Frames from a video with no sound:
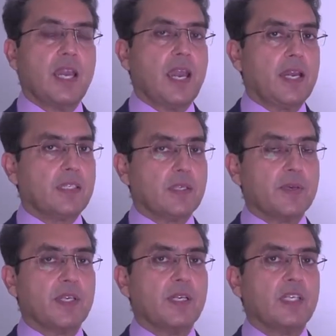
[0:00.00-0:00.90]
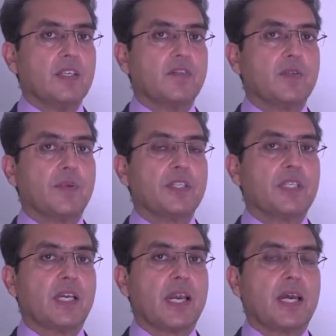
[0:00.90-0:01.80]
And similarly, if the
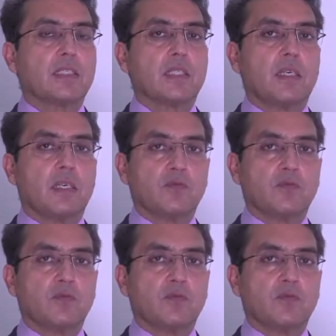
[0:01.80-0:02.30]
patient has,